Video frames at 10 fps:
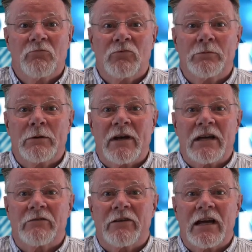will be
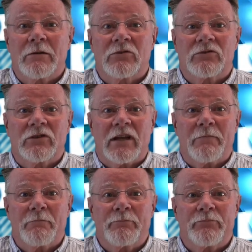made available to
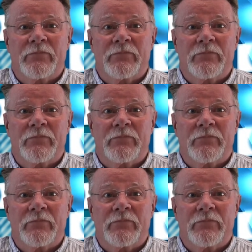them,